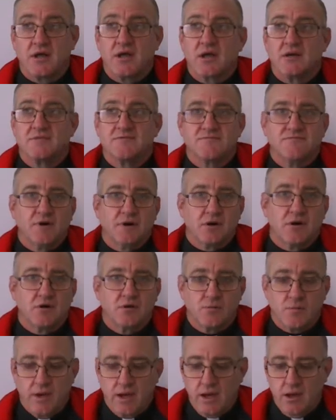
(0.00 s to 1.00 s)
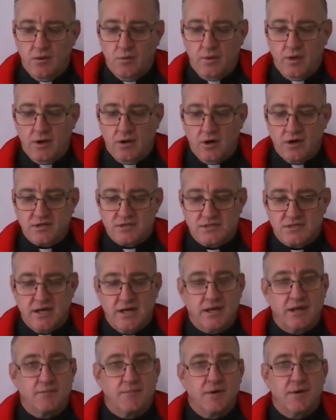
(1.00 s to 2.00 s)
He has followed where God has
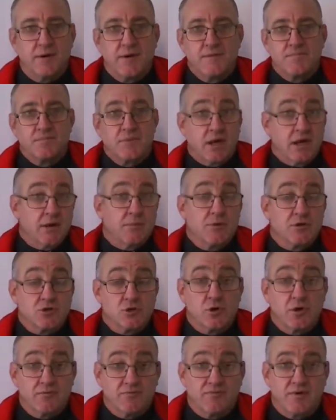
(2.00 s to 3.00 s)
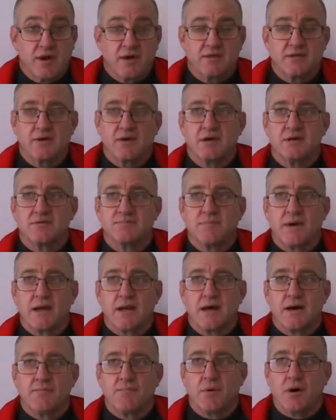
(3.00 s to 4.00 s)
led him. And a mature faith is made
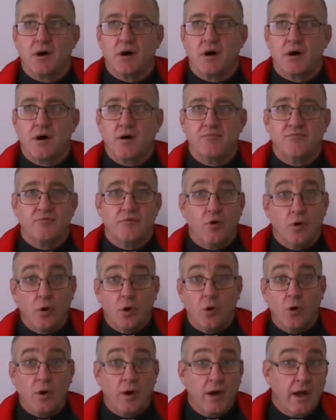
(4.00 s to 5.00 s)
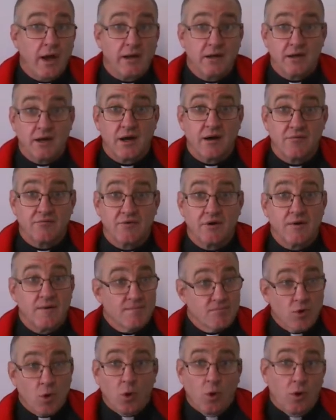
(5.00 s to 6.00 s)
up of awe and love.
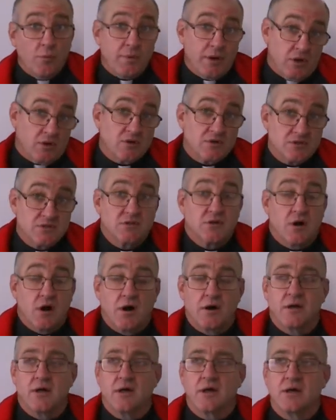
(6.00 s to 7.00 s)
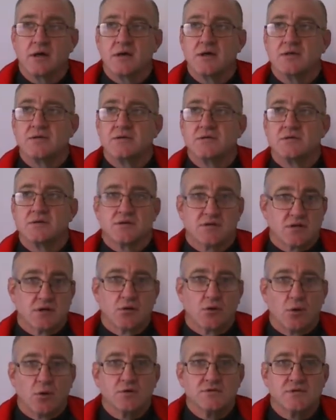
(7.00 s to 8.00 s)
Awe because God is
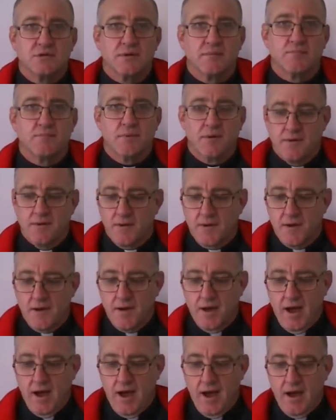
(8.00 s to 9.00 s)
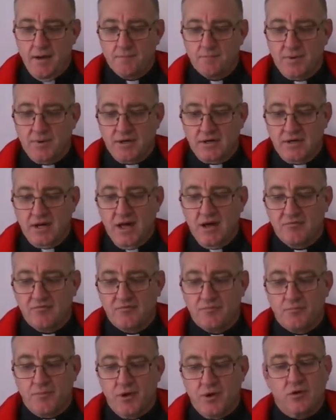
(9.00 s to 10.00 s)
still awesome, but love
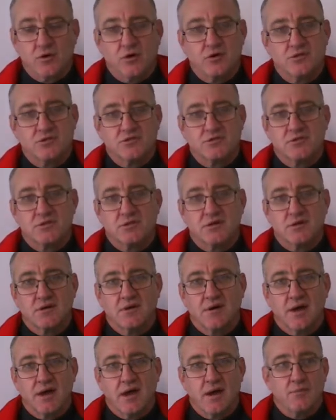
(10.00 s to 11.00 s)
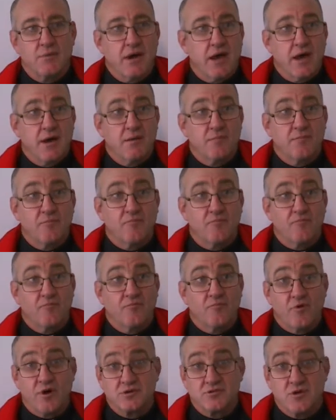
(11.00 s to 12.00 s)
because Abraham,
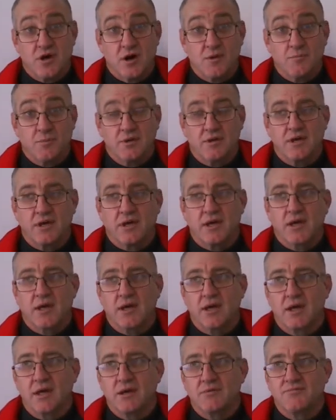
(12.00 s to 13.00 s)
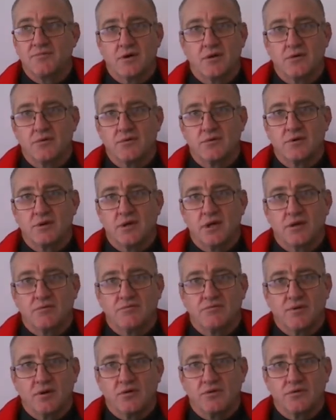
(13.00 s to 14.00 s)
for example, he followed
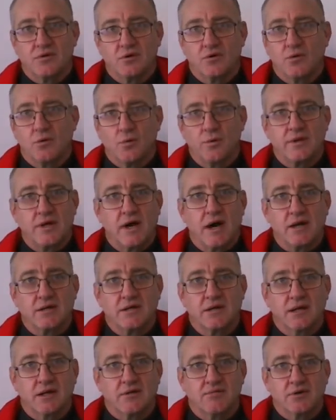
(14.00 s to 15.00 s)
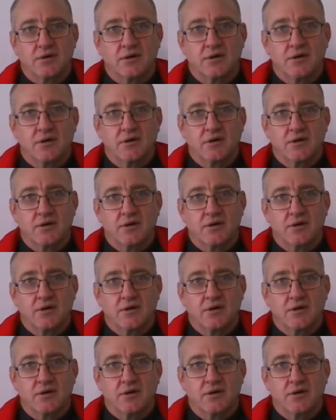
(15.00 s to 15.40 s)
the law without even